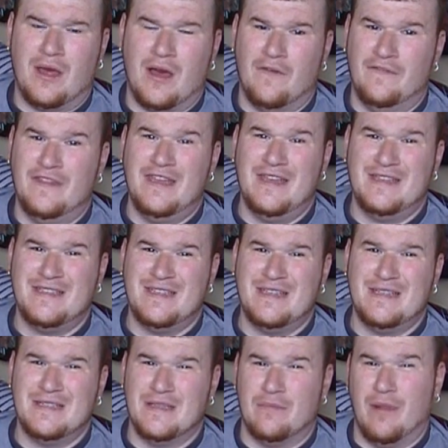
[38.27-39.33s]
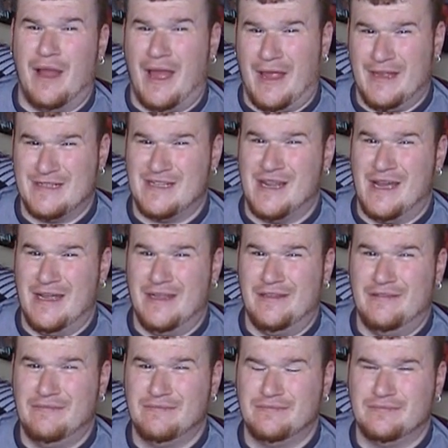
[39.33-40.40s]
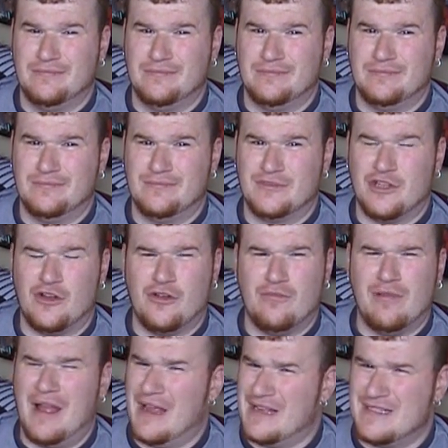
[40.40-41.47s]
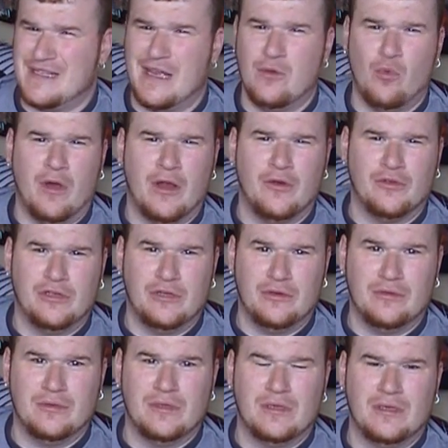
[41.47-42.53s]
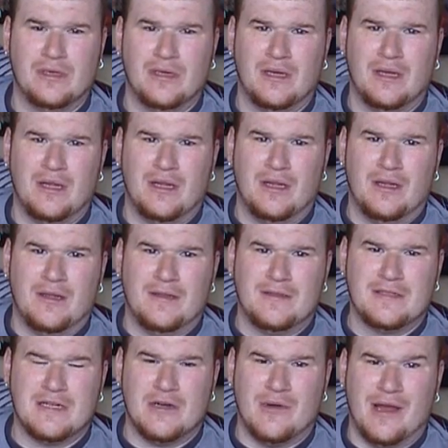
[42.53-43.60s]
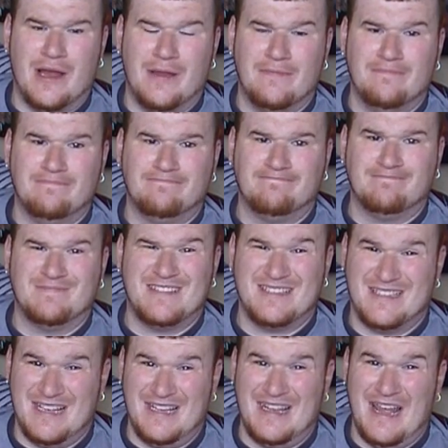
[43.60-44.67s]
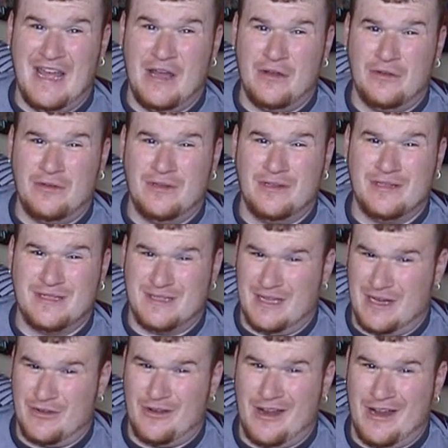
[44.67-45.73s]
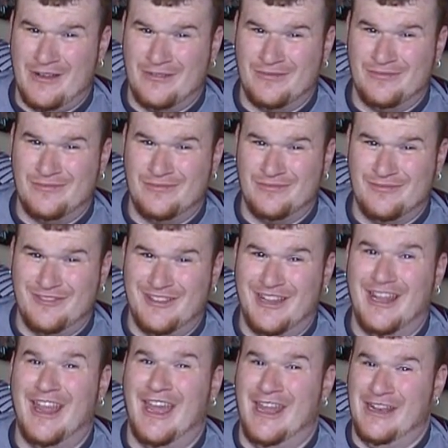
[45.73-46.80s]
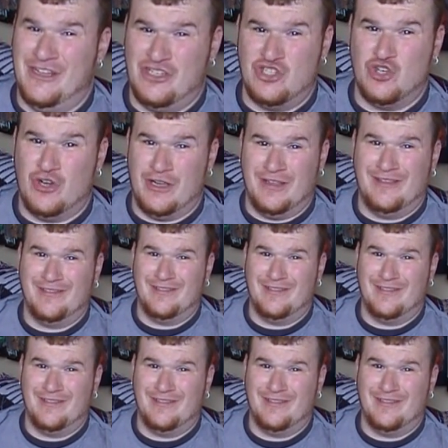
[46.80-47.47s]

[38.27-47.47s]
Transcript: of DC's The Blackest Night. So Blackest Night 102. So sit down, stick around, and enjoy.